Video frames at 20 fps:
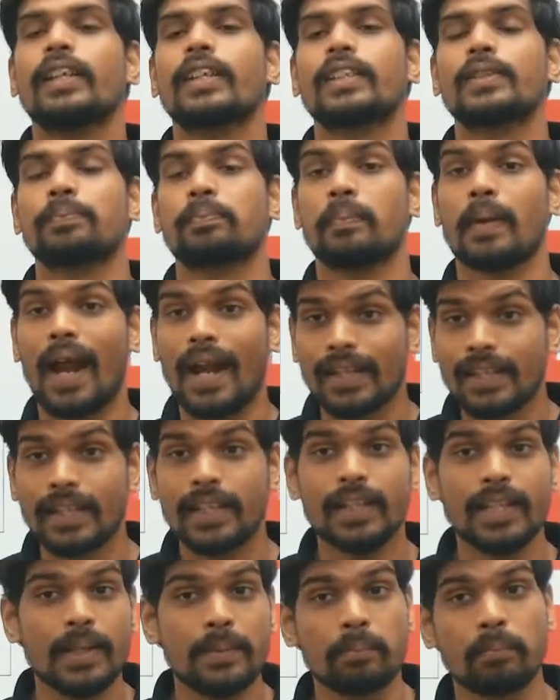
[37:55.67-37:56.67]
It is
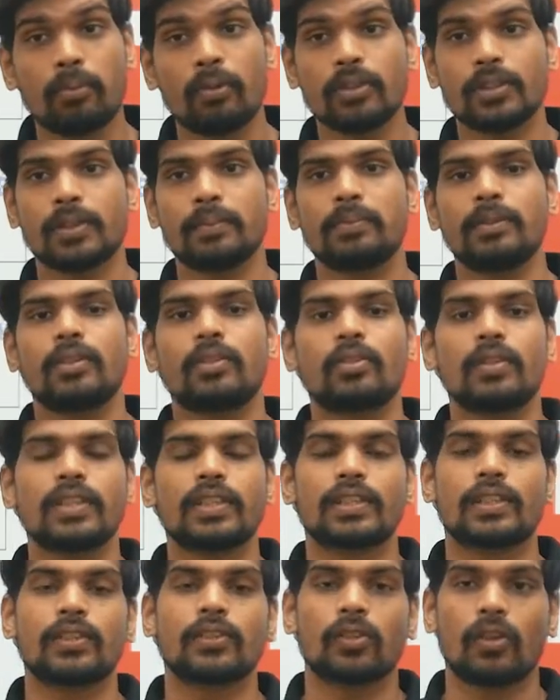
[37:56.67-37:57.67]
practically impossible to
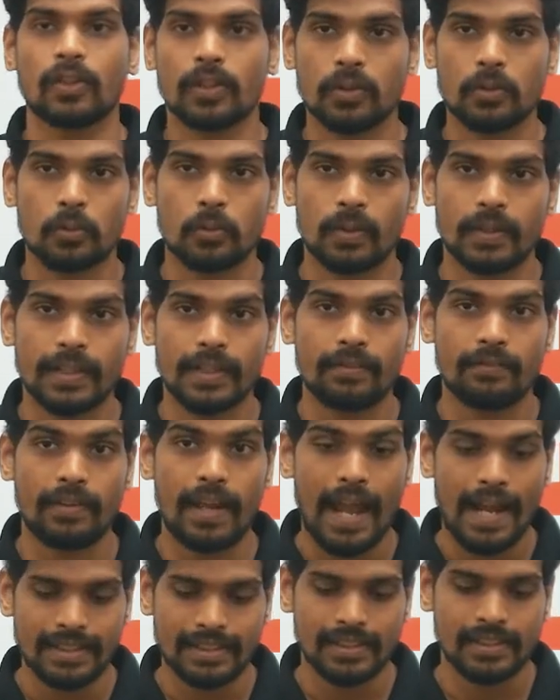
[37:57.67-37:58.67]
discuss all the 200
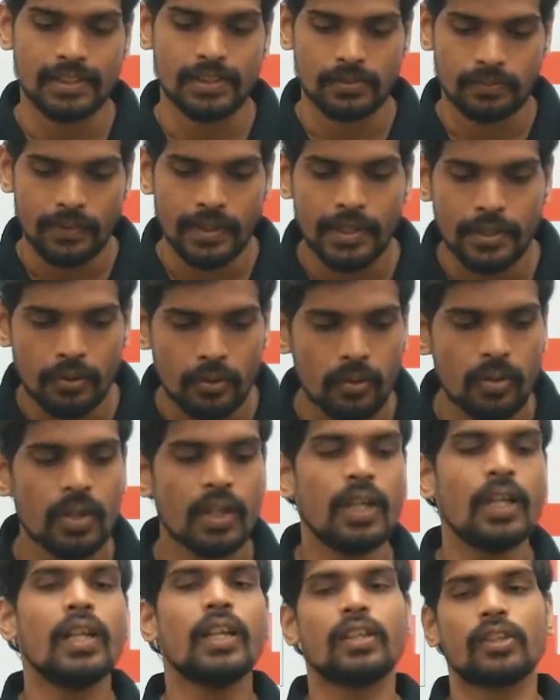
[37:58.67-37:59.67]
flags in this video,
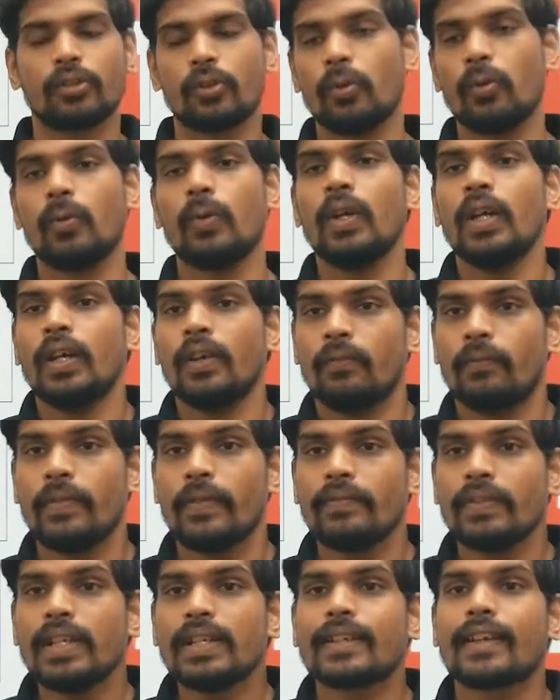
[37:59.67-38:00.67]
so
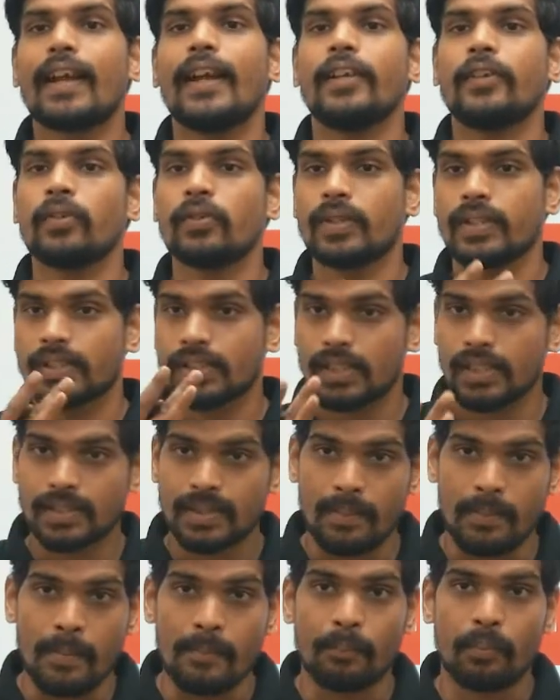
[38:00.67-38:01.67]
we will try to
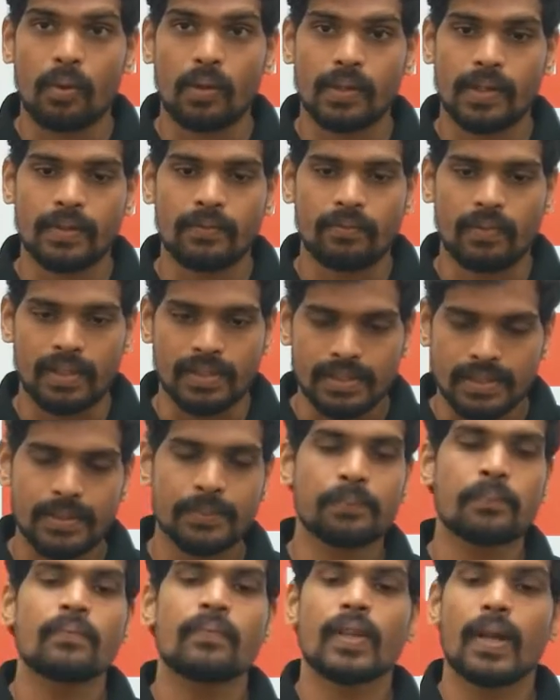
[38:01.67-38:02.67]
discuss some important
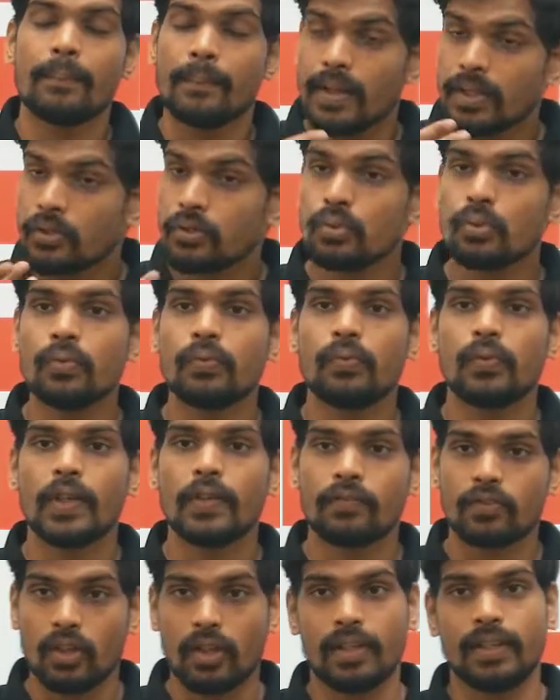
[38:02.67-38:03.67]
ones. But
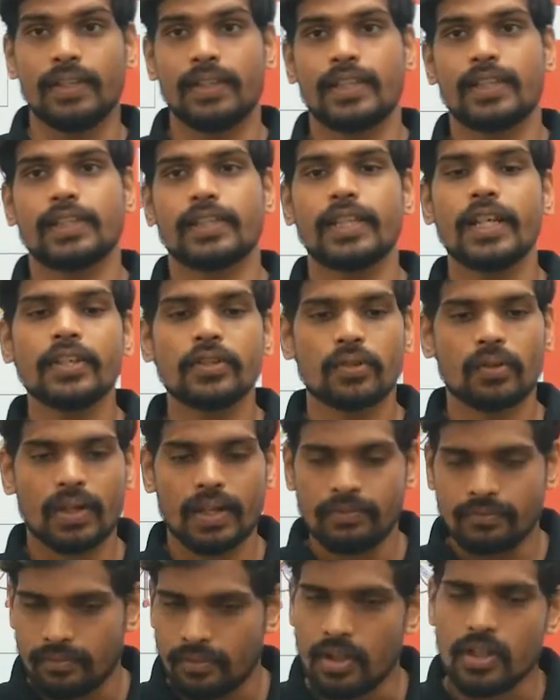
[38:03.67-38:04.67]
if you are interested, you
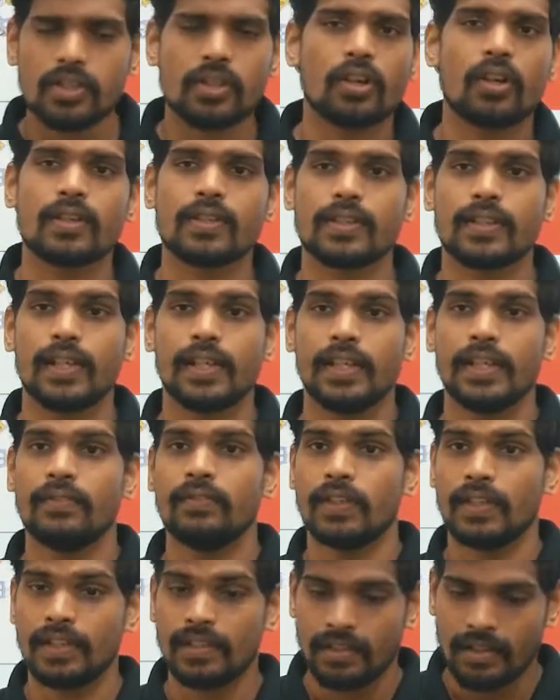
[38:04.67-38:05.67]
can for sure
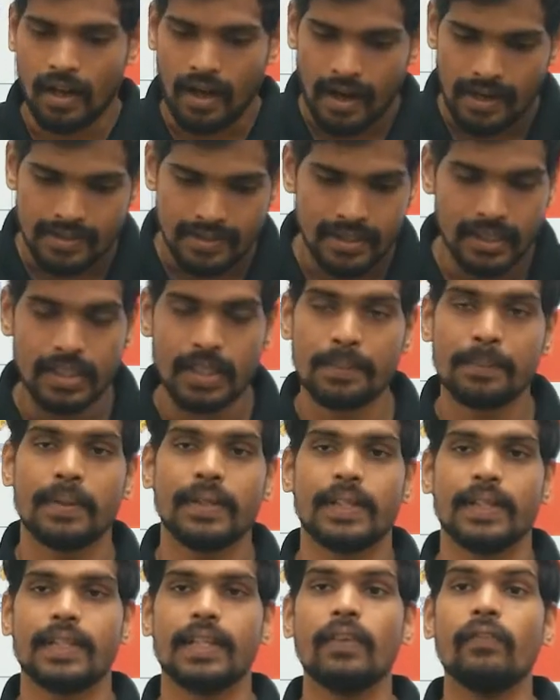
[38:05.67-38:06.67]
study. In our study
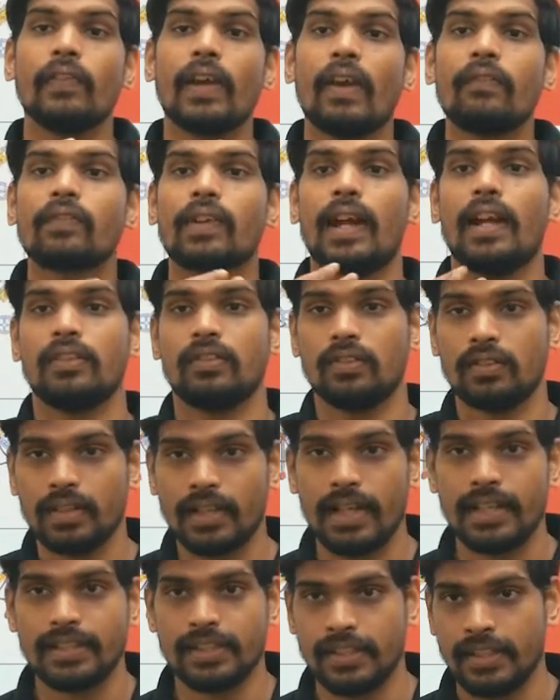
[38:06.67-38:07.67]
material, we have
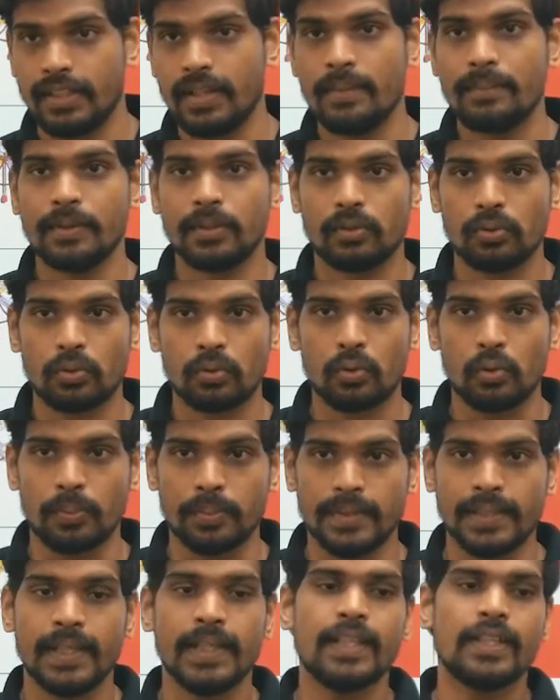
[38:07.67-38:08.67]
categorized them into
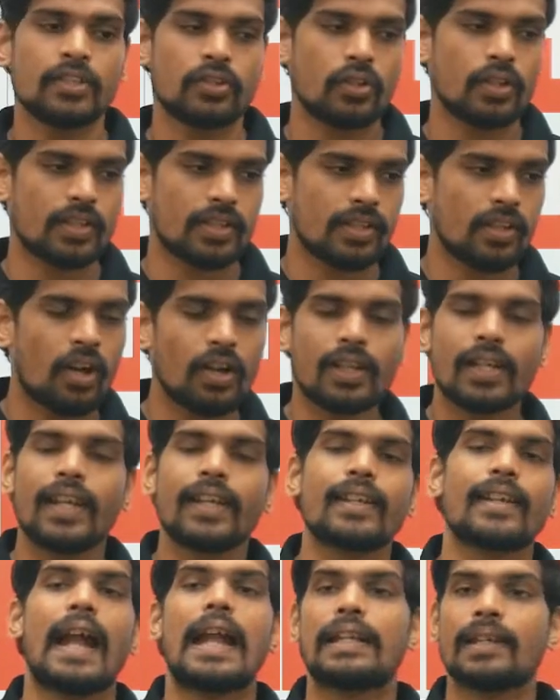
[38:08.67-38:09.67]
groups, so it's not
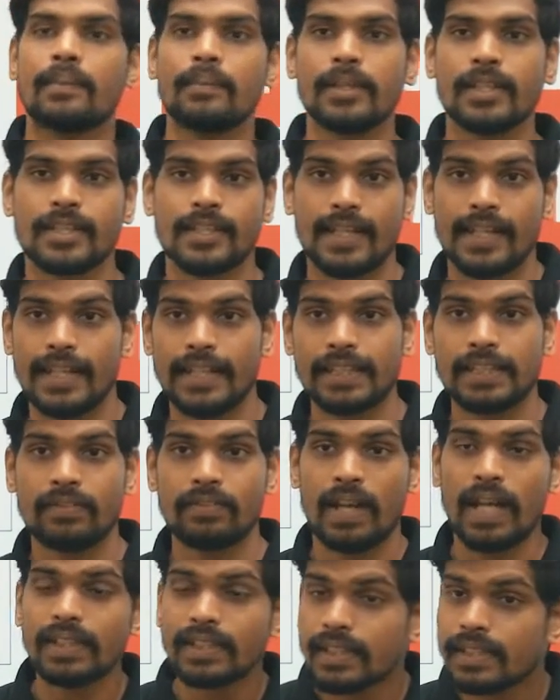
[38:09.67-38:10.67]
like randomly studying the
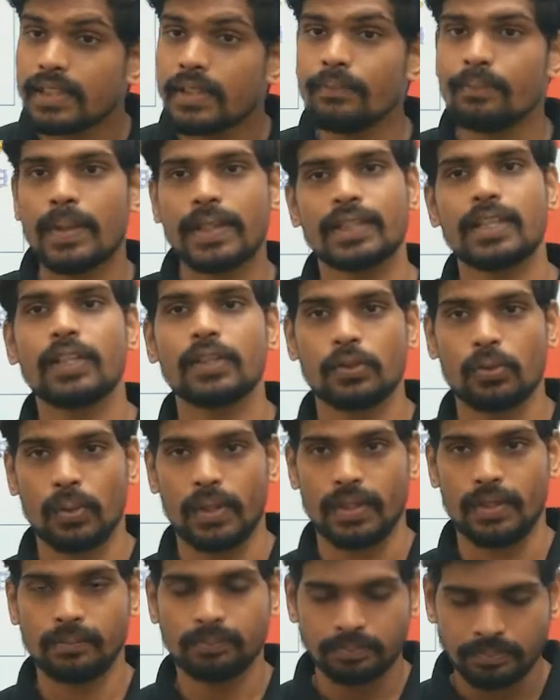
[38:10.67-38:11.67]
flag. There's a method to
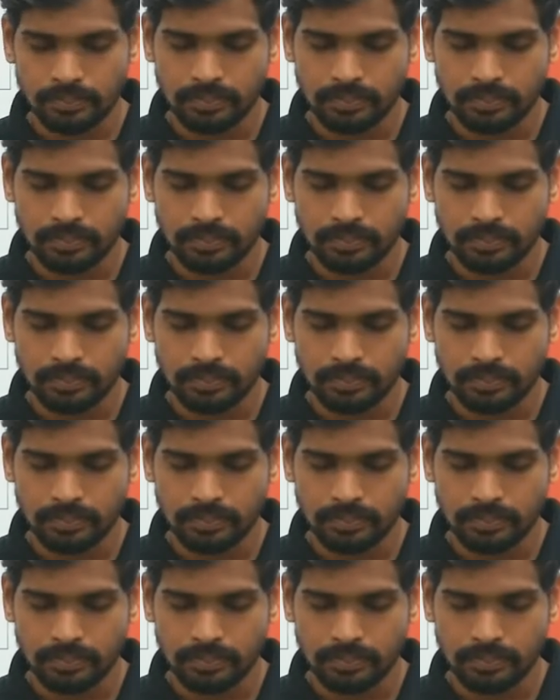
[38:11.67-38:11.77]
it.